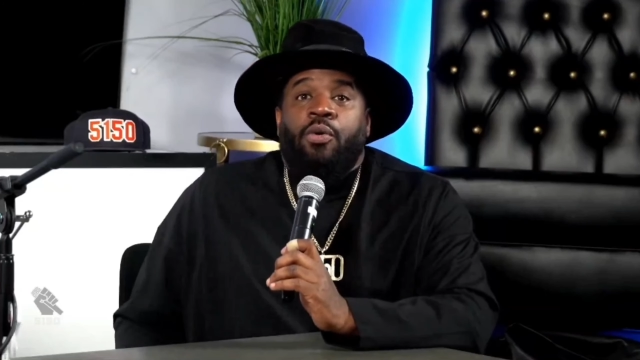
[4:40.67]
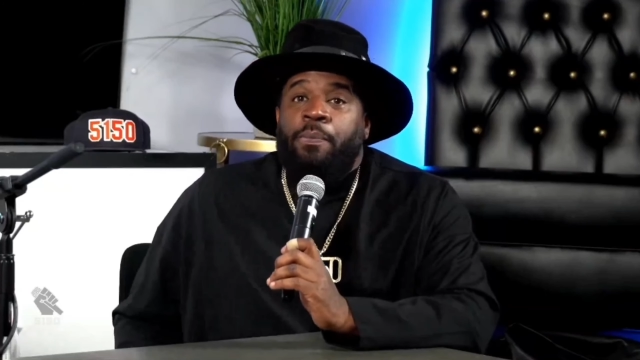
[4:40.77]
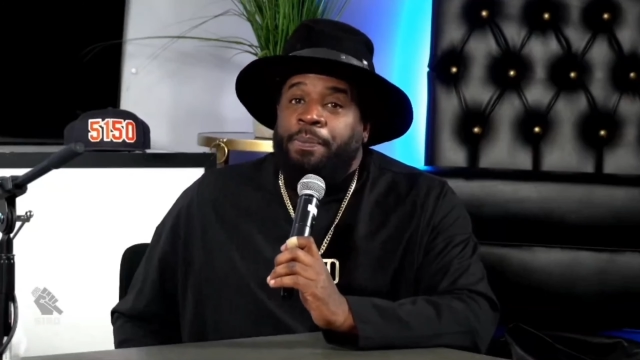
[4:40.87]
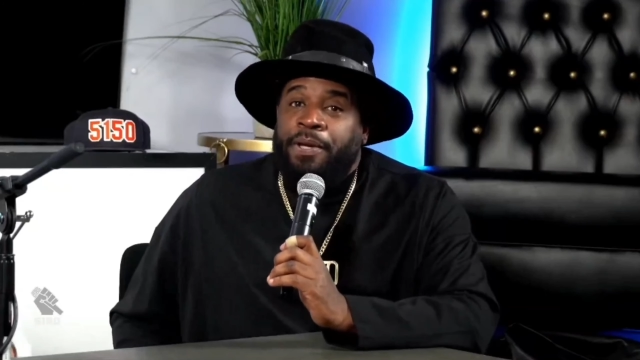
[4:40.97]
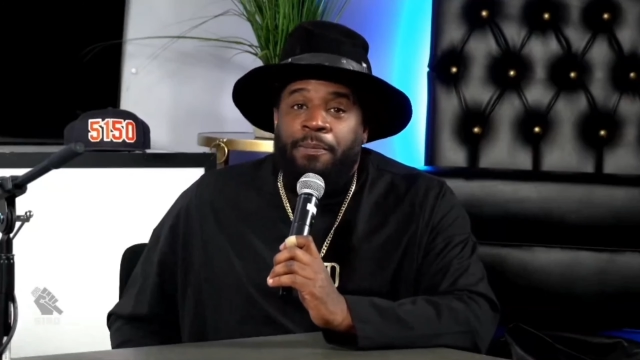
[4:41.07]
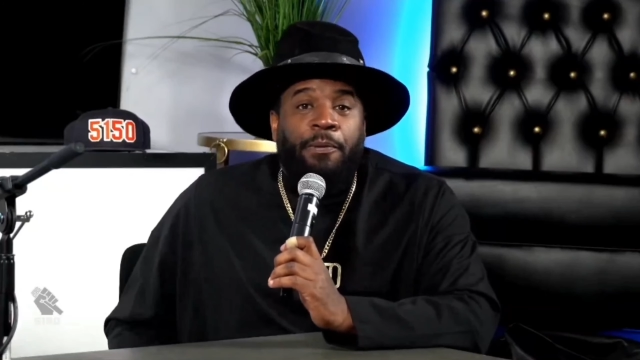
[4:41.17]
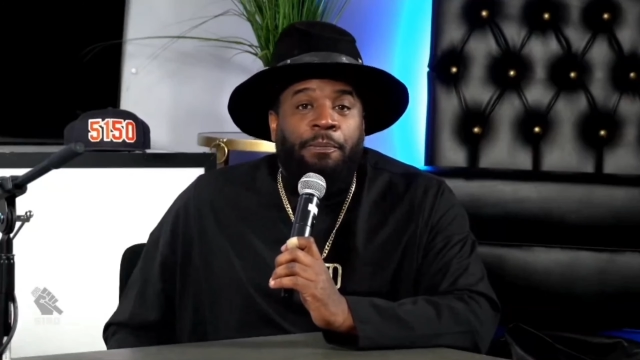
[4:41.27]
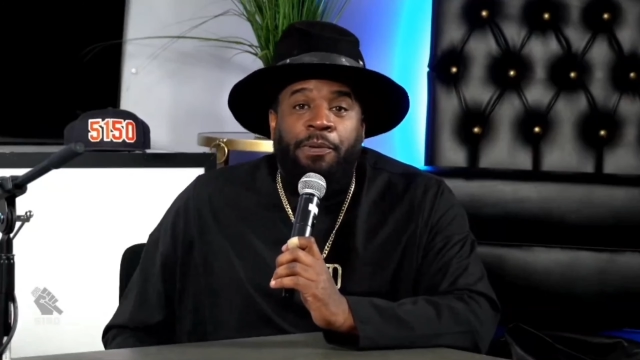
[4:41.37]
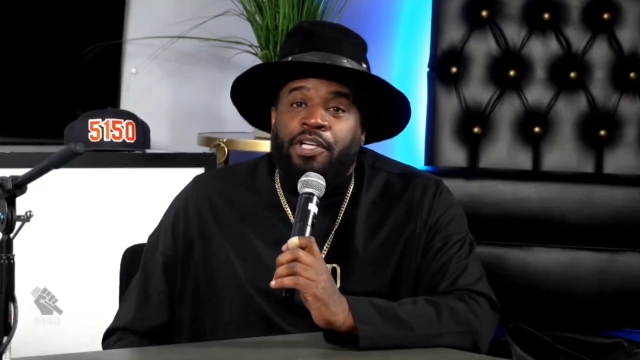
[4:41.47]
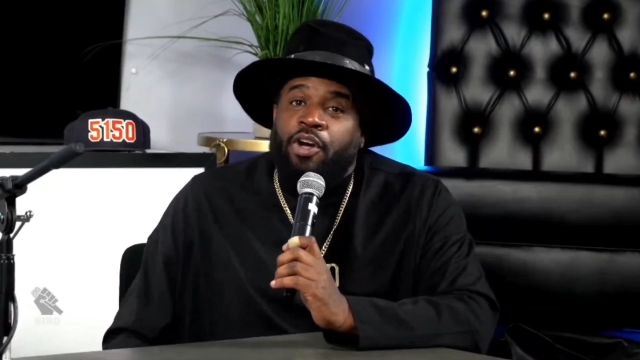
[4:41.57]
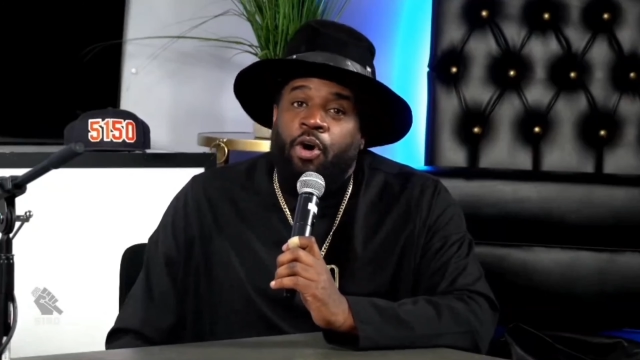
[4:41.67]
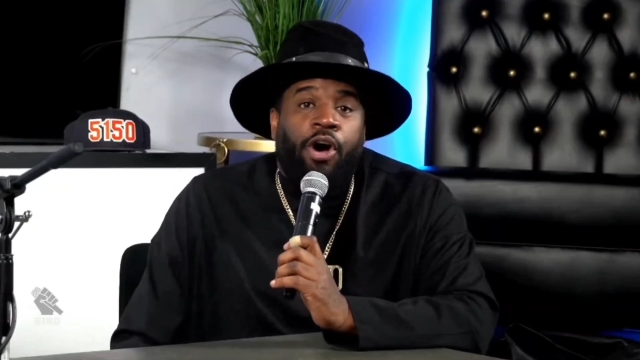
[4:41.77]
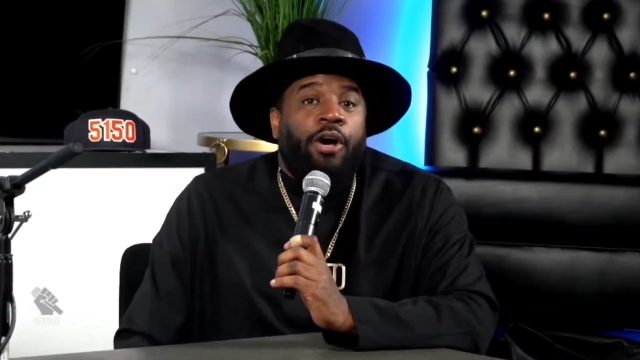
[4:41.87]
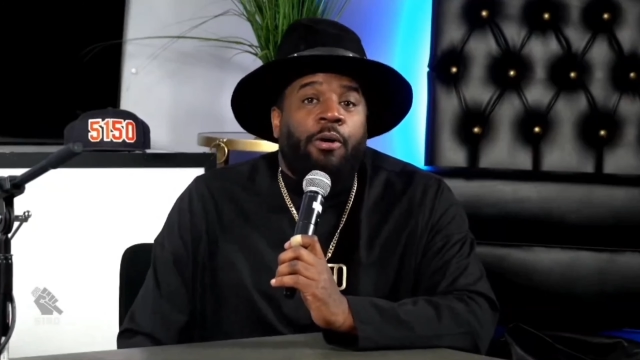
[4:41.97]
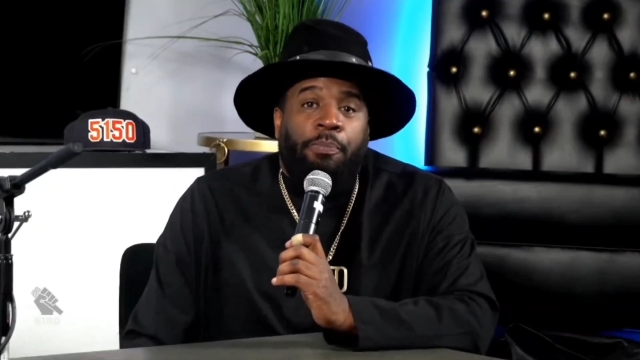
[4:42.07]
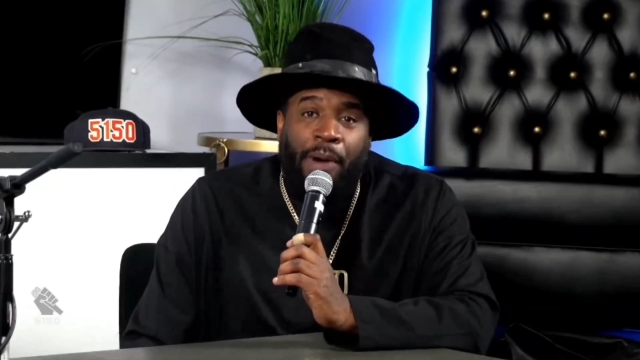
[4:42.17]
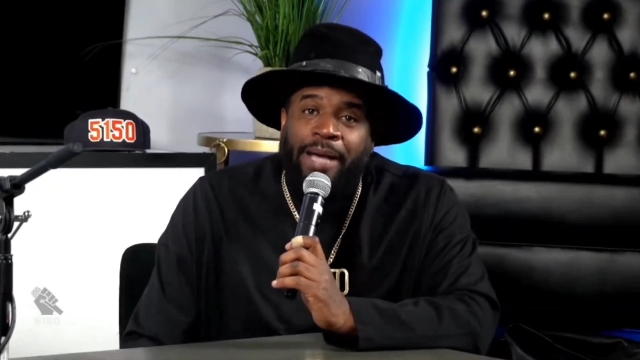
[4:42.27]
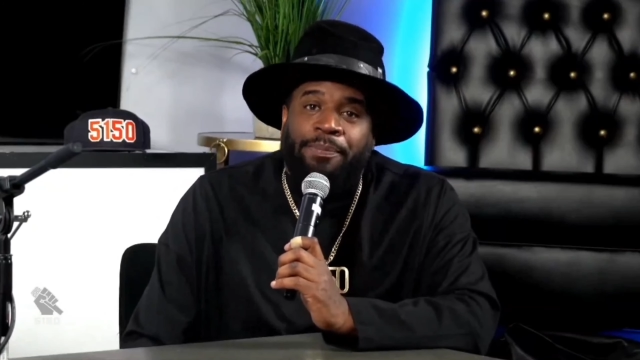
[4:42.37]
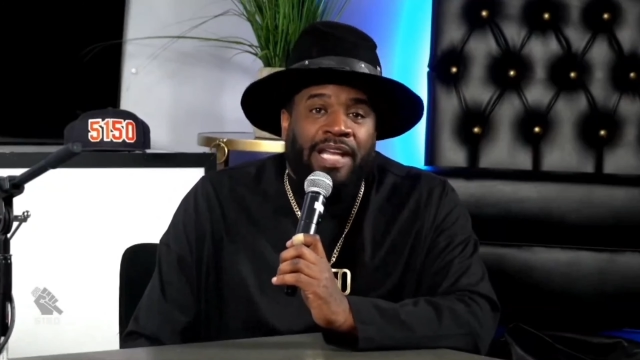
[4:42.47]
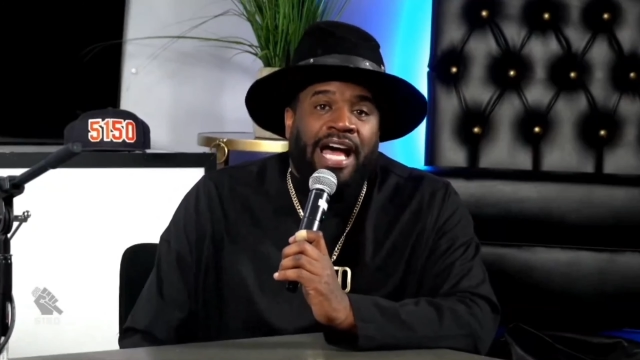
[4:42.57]
where people put oil
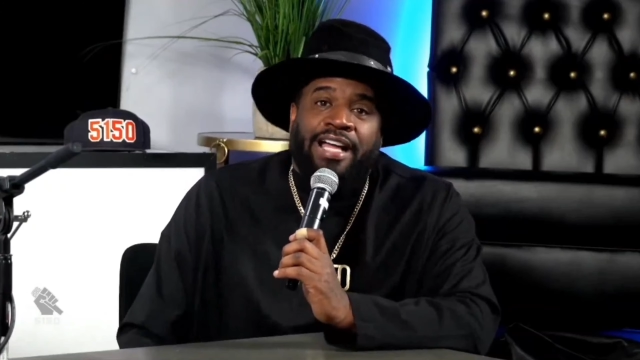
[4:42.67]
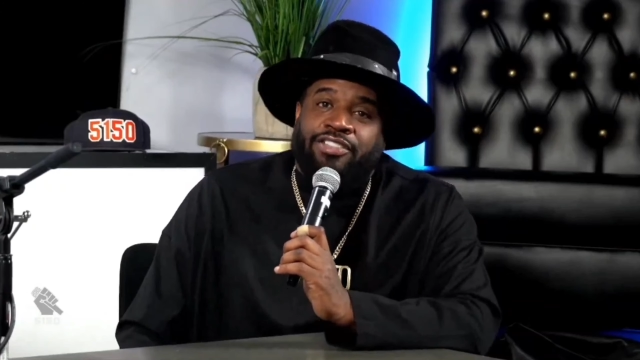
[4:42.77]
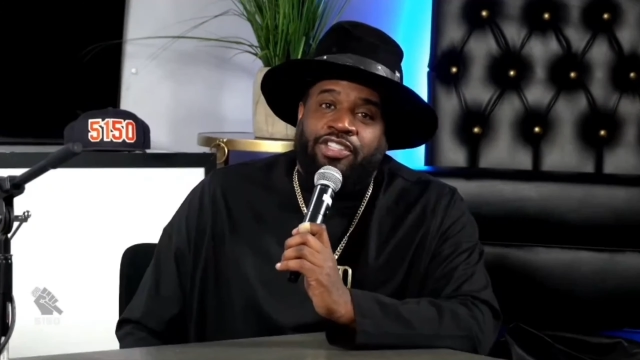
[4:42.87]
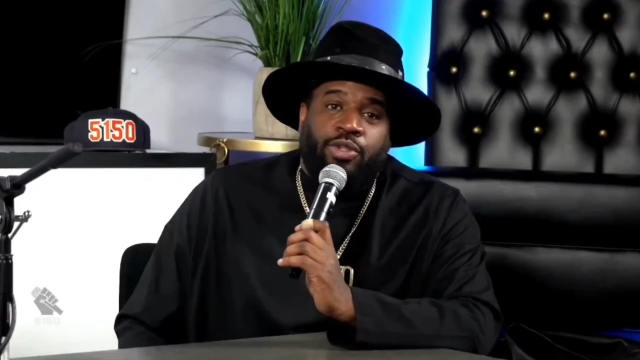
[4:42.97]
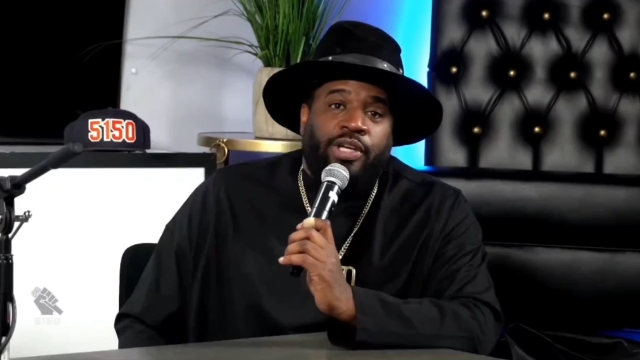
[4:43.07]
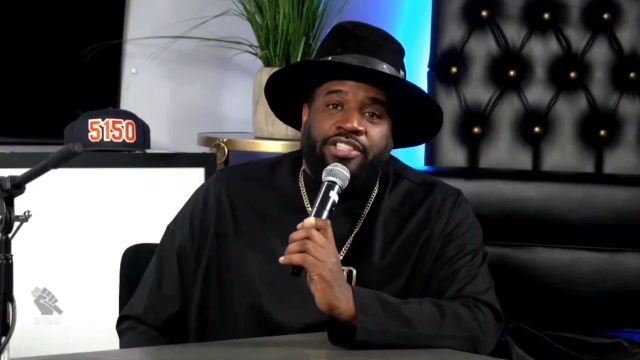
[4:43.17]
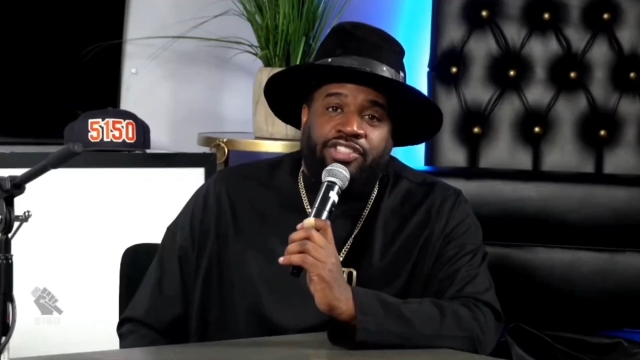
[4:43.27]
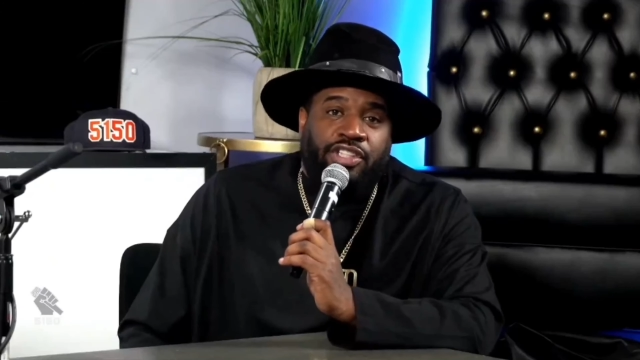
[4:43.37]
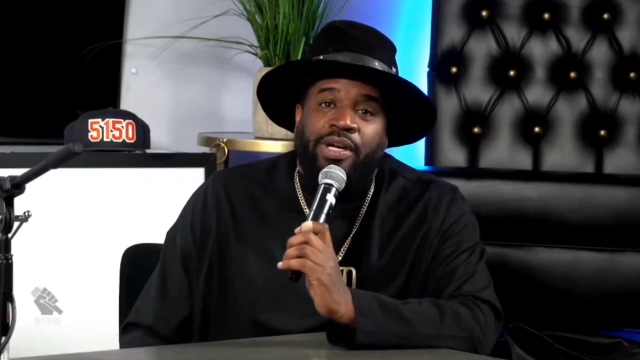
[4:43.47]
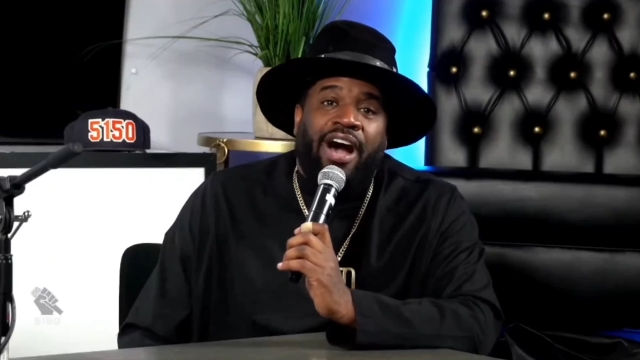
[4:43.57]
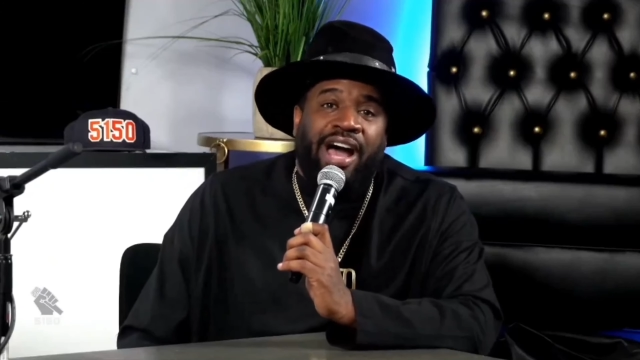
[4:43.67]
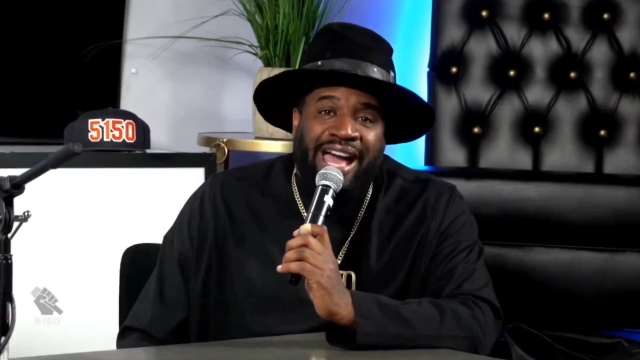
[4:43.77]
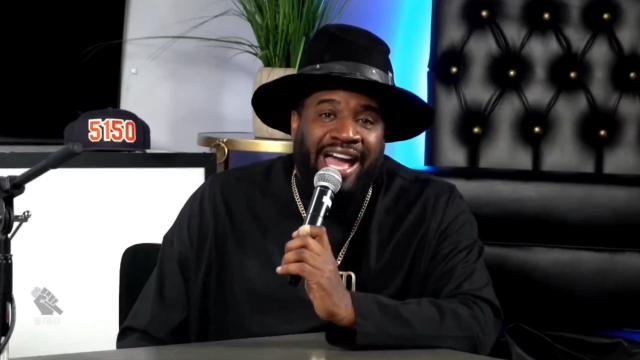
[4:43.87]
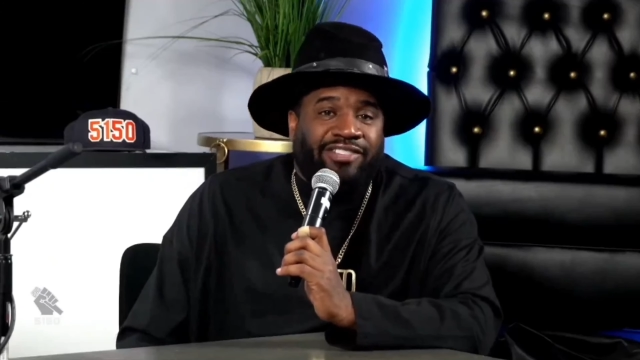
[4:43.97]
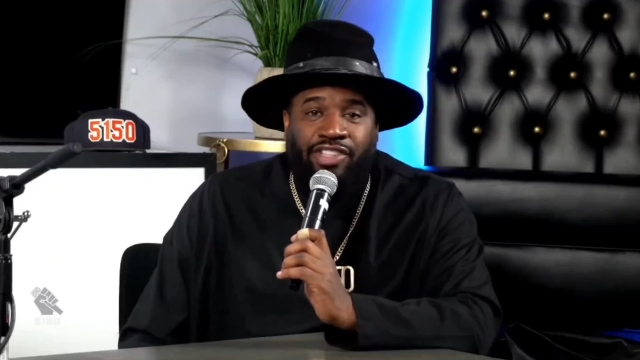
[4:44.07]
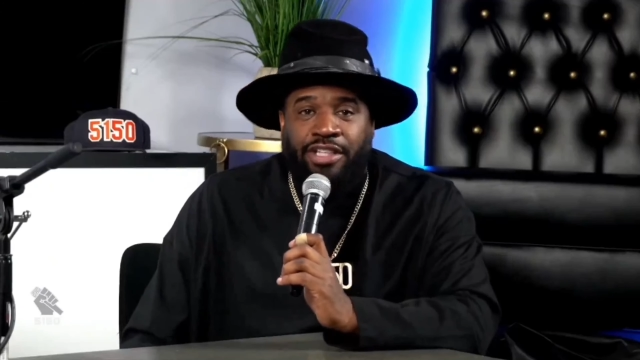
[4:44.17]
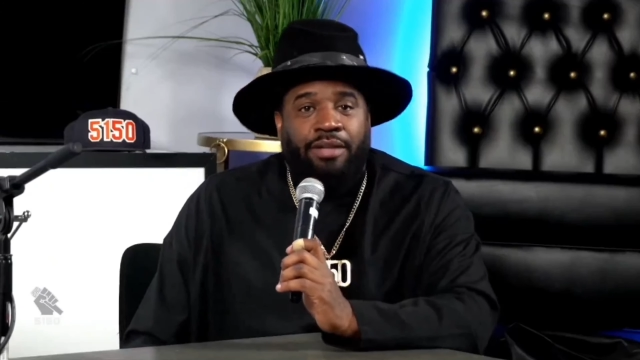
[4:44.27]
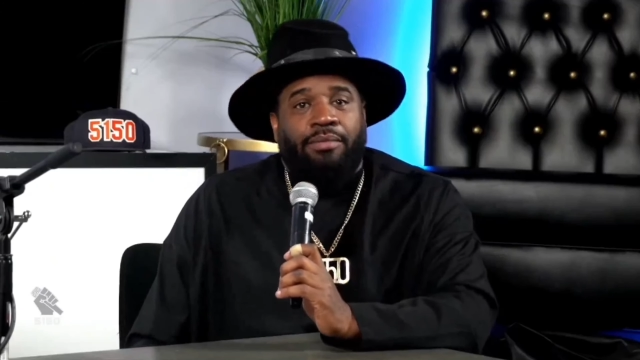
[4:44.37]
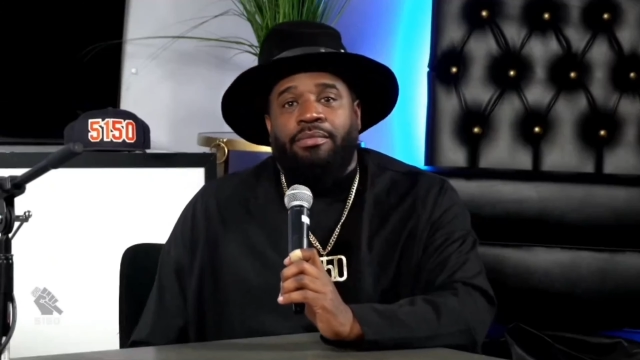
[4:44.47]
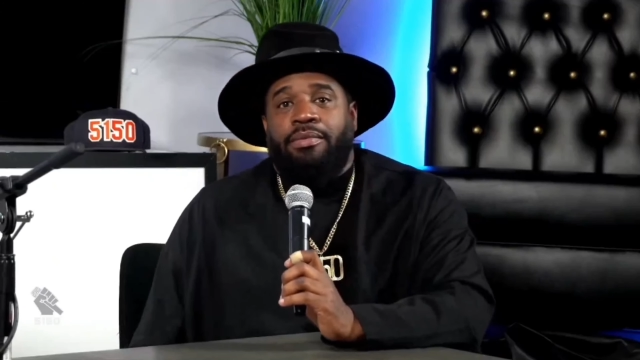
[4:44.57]
pipelines through their
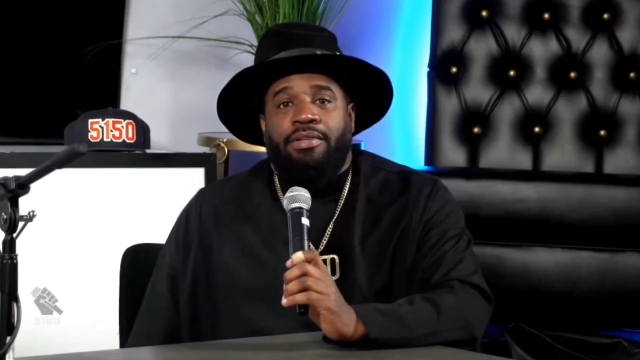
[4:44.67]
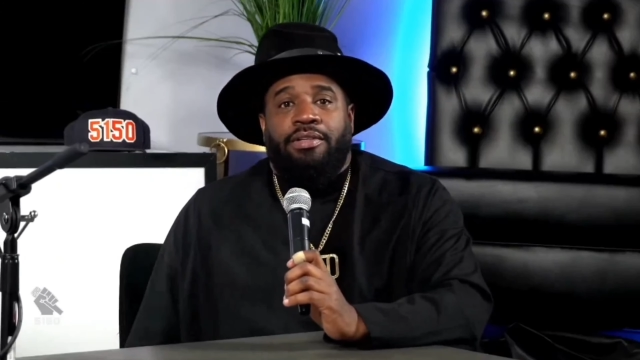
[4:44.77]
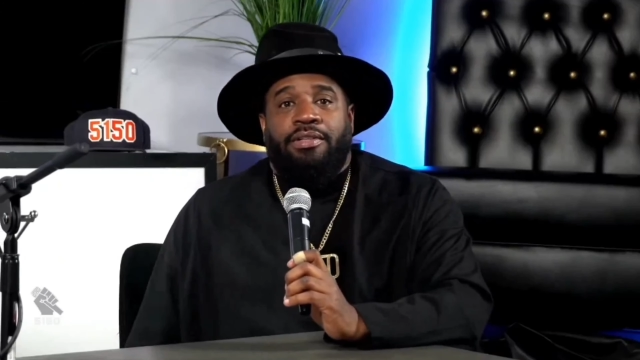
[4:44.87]
asking them.